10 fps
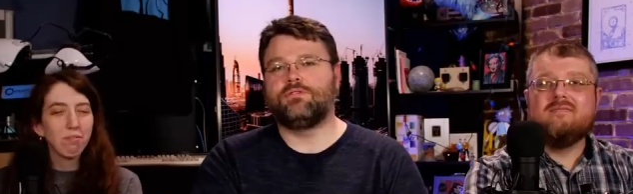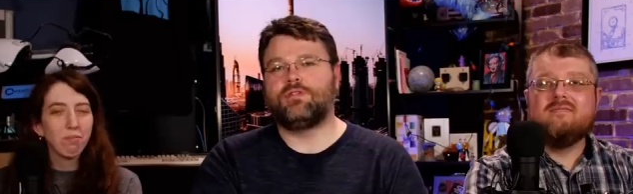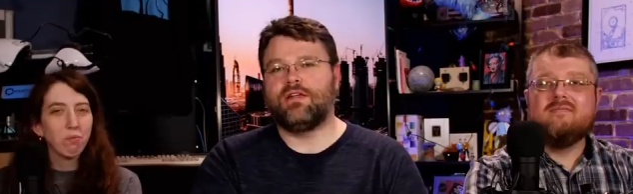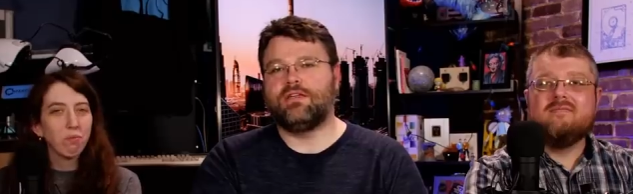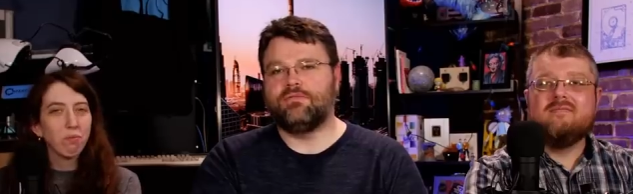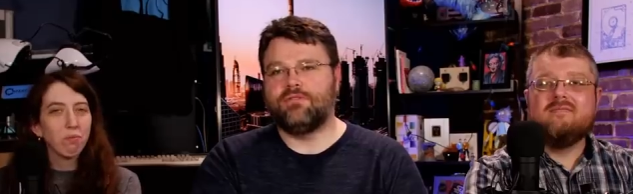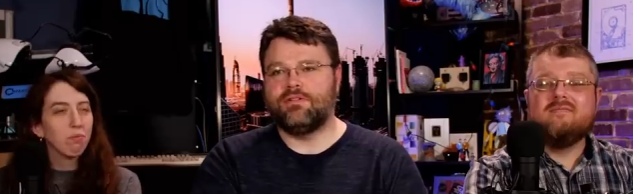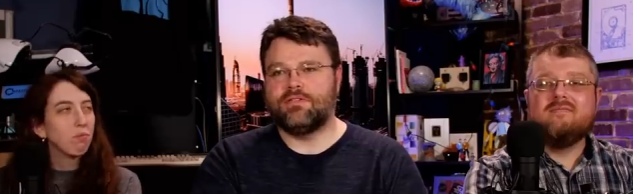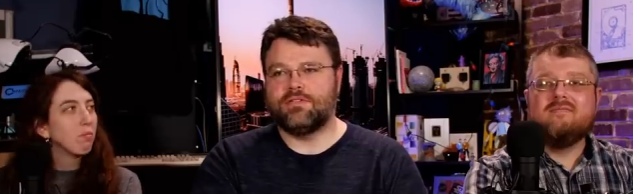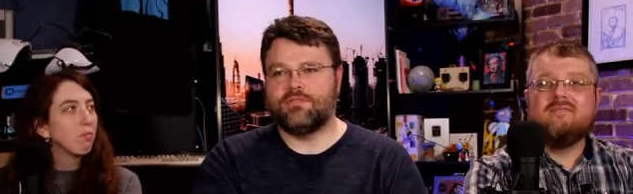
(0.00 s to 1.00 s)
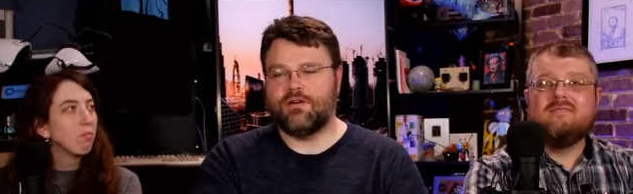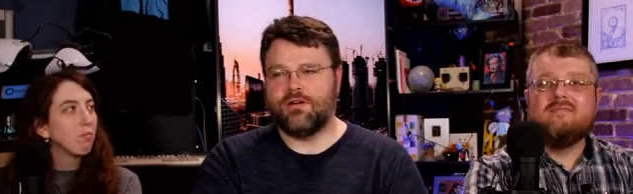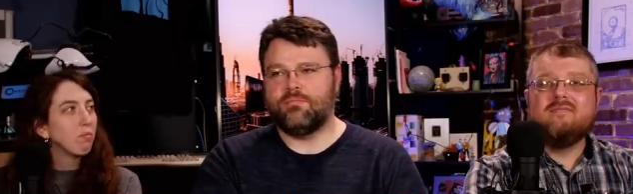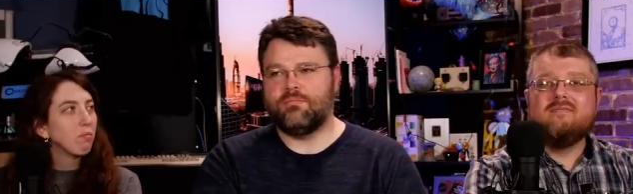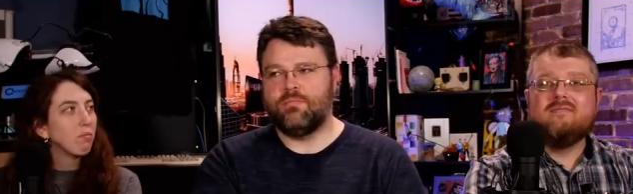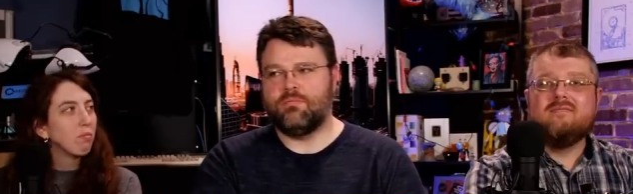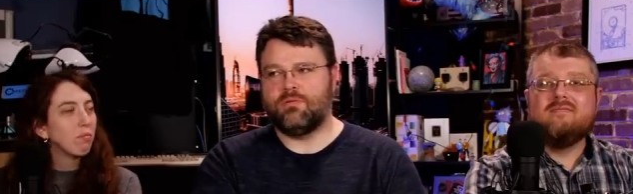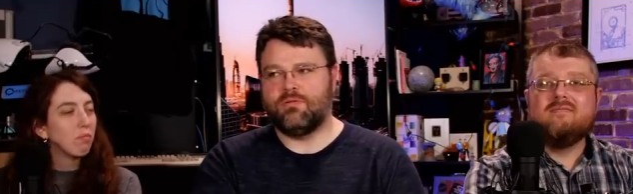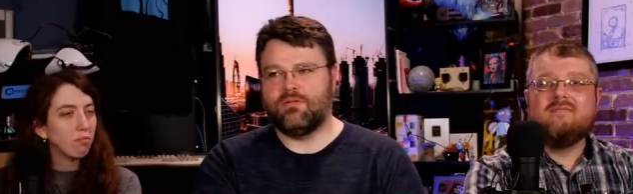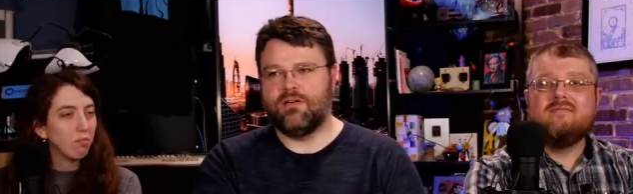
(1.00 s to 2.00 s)
Speaker 1: rural Chinese villages where
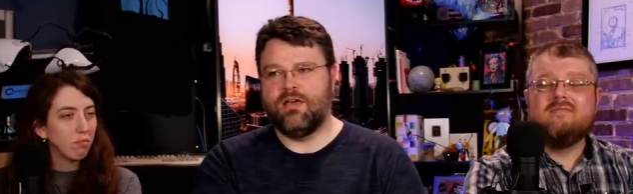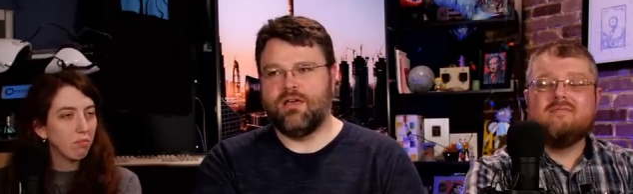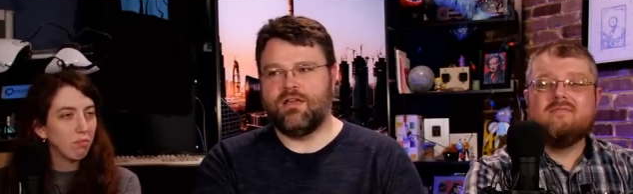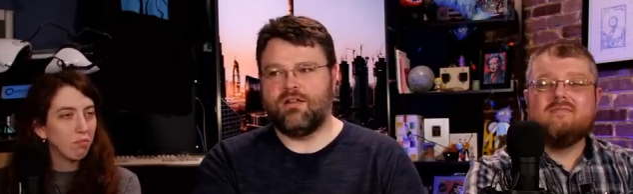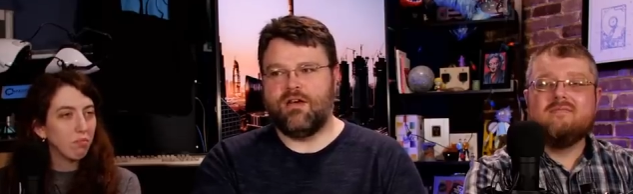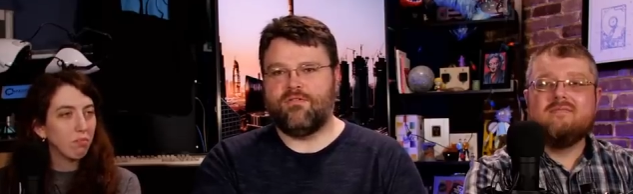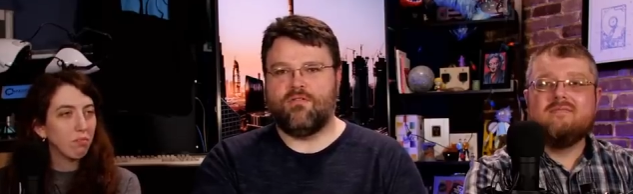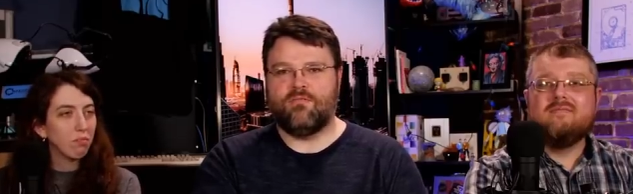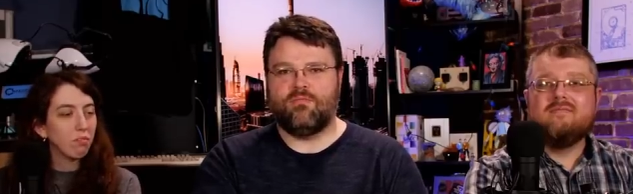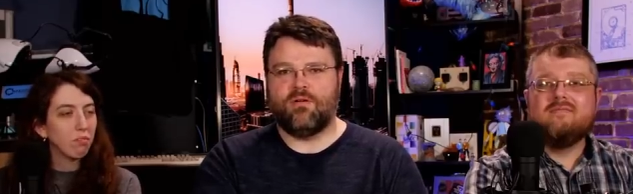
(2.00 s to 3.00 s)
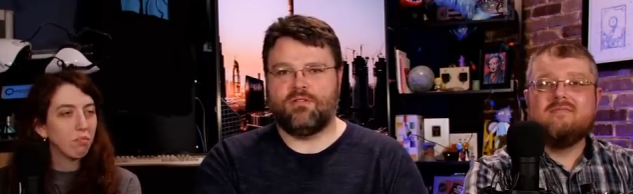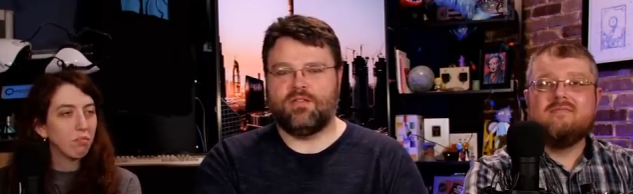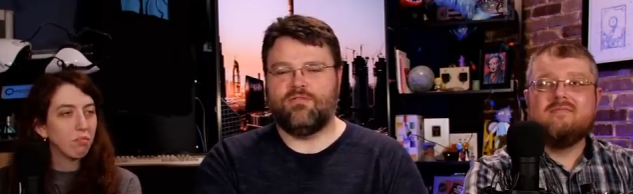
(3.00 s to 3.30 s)
people you know, have horrible birth